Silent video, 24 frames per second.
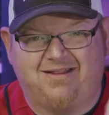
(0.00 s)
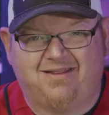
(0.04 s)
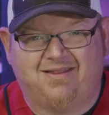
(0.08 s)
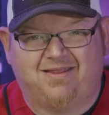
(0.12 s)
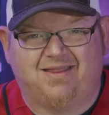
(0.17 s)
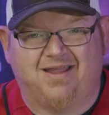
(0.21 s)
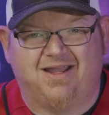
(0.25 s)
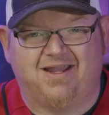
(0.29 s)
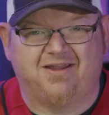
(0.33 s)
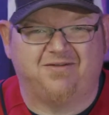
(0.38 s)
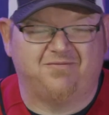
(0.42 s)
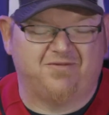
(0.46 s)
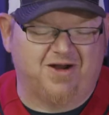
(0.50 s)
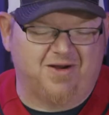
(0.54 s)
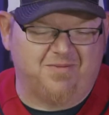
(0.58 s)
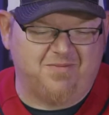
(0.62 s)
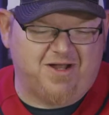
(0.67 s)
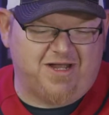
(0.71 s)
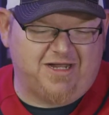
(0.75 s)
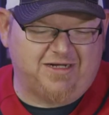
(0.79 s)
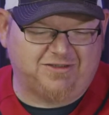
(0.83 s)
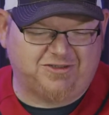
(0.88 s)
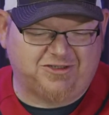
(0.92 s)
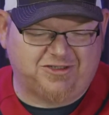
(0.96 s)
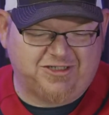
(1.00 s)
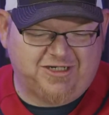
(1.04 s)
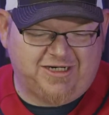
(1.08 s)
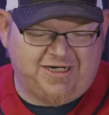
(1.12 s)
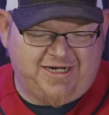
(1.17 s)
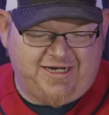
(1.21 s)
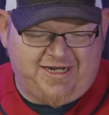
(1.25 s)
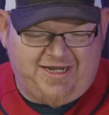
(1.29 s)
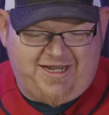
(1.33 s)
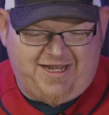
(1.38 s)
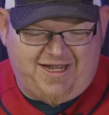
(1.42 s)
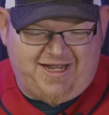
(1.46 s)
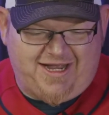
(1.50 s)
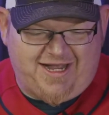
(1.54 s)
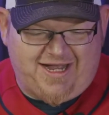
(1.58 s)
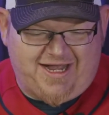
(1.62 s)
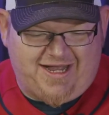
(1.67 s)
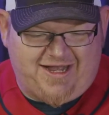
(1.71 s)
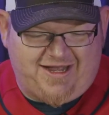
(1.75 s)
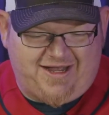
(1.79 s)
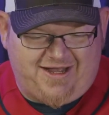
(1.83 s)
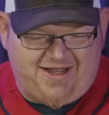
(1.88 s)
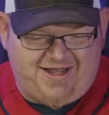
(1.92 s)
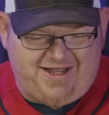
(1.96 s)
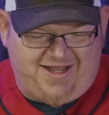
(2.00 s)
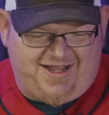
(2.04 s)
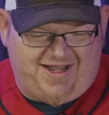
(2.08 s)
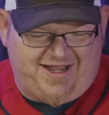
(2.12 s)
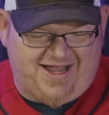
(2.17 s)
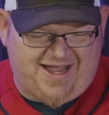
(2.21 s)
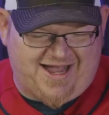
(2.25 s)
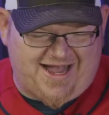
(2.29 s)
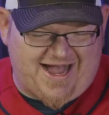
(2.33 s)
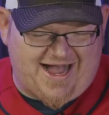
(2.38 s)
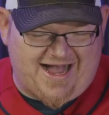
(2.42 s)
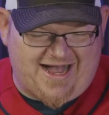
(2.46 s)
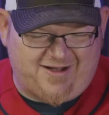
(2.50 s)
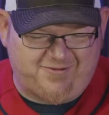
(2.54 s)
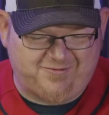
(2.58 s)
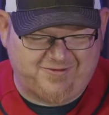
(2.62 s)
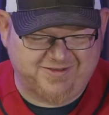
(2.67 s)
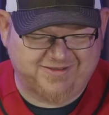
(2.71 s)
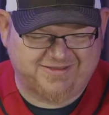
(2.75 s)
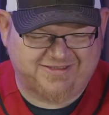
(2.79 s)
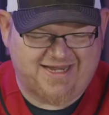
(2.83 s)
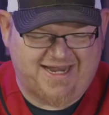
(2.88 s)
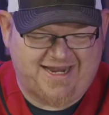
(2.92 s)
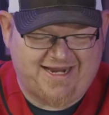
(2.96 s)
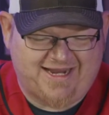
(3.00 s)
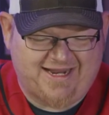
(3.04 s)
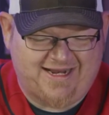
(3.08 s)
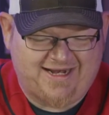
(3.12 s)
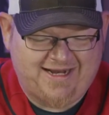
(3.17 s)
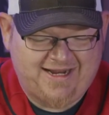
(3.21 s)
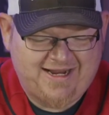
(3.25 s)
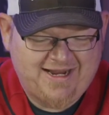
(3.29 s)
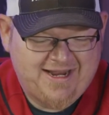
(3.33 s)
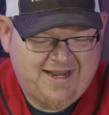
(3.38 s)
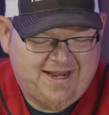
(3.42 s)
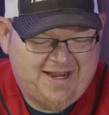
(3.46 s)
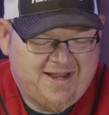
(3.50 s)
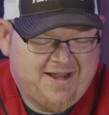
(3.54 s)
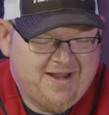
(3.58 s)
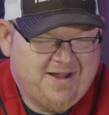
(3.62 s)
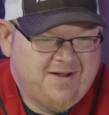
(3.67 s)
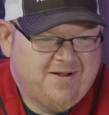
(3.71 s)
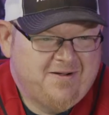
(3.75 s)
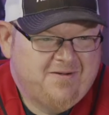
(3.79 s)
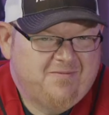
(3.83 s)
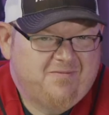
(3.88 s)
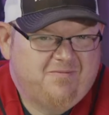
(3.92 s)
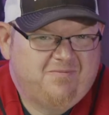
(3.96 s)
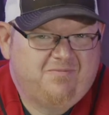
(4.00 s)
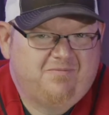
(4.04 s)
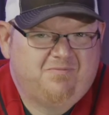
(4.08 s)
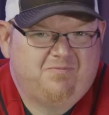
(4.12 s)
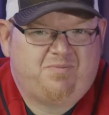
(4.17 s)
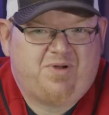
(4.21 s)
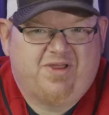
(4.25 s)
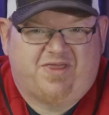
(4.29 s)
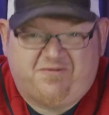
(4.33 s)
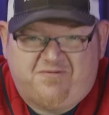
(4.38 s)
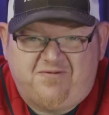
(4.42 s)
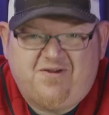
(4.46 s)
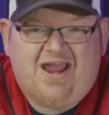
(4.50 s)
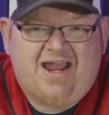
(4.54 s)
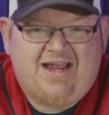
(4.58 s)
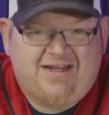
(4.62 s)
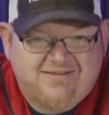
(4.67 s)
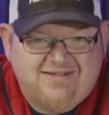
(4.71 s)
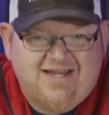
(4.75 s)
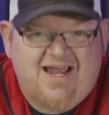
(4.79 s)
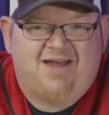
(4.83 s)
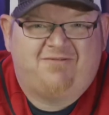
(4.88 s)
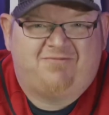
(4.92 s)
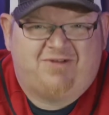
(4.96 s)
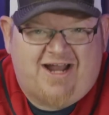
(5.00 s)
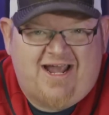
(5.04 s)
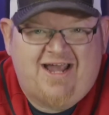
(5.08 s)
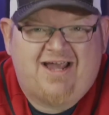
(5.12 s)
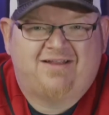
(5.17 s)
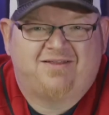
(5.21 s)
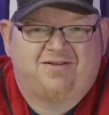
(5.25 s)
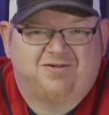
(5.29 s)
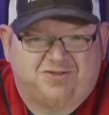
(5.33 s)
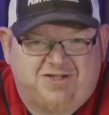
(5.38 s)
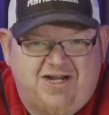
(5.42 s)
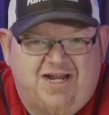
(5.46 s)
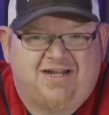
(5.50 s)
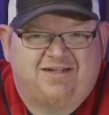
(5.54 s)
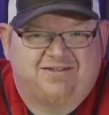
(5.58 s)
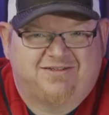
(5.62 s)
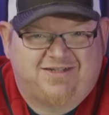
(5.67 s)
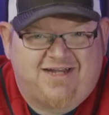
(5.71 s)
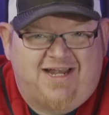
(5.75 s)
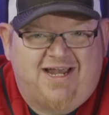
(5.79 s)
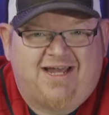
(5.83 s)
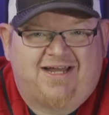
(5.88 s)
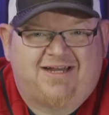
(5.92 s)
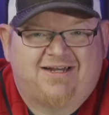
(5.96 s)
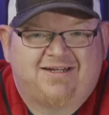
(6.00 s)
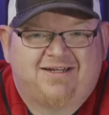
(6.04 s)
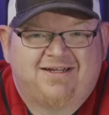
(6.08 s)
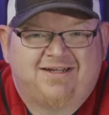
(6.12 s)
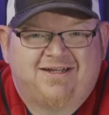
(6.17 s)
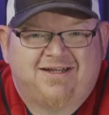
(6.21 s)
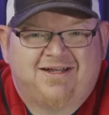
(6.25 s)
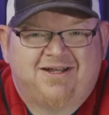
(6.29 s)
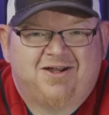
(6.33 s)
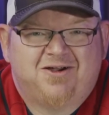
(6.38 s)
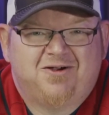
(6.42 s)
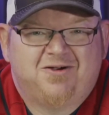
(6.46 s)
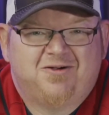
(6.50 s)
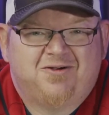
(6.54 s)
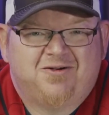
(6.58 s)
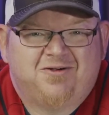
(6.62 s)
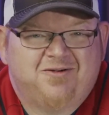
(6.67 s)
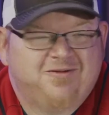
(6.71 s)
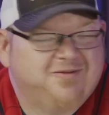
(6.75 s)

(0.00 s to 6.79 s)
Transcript: thank you very much. Yeah. I will take it. But the fans haven't had their chance yet. Yeah.